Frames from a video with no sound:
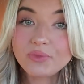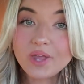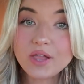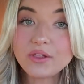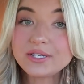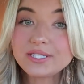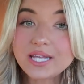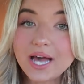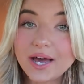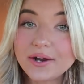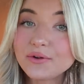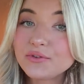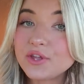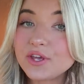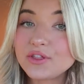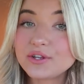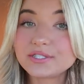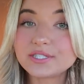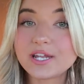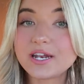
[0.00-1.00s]
At least I don't
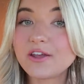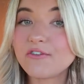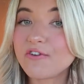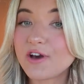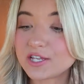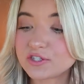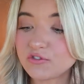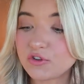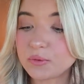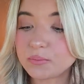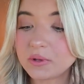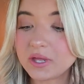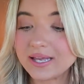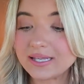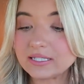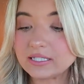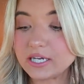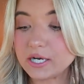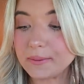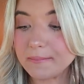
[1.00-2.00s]
think there's any fast food
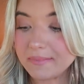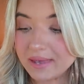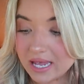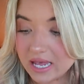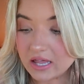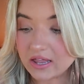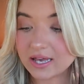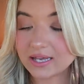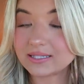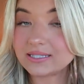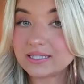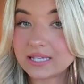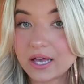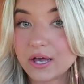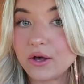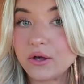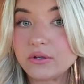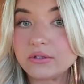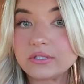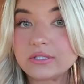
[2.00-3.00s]
place near me that
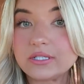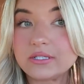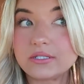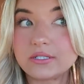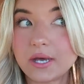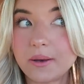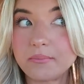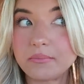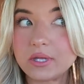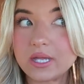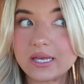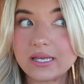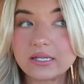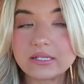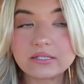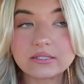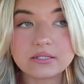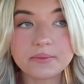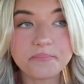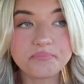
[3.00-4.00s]
sells
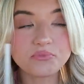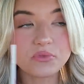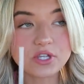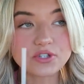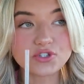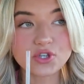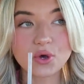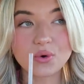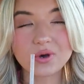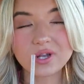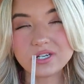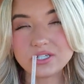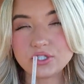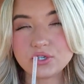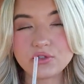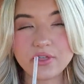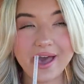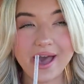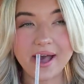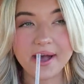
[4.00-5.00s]
dumplings. So couldn't
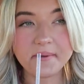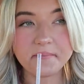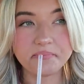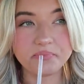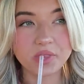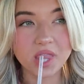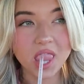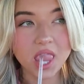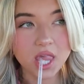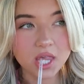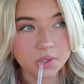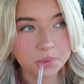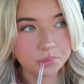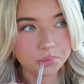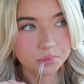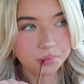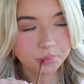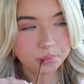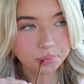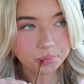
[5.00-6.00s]
do that.
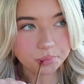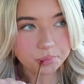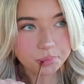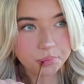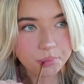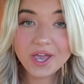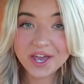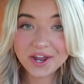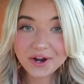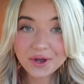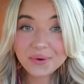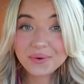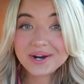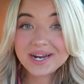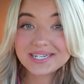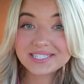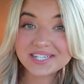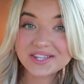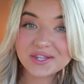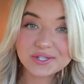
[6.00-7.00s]
I know when
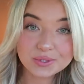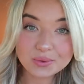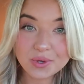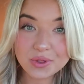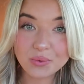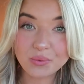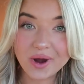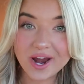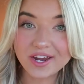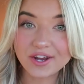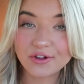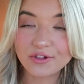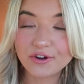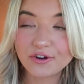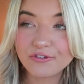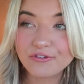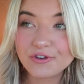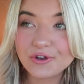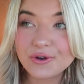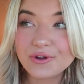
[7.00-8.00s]
I did this with
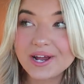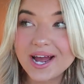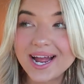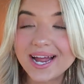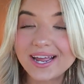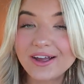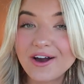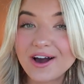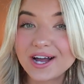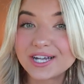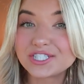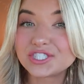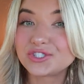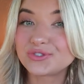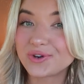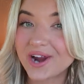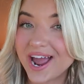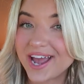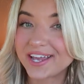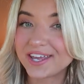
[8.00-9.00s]
regular food, I got
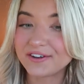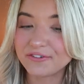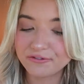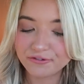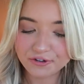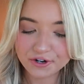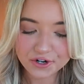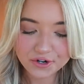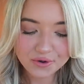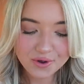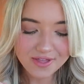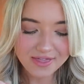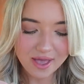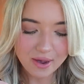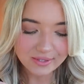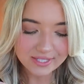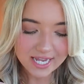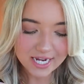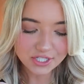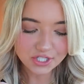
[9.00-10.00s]
dragon fruit, and
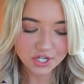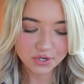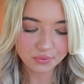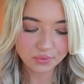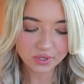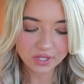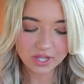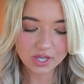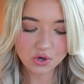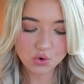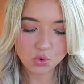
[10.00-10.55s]
that was actually really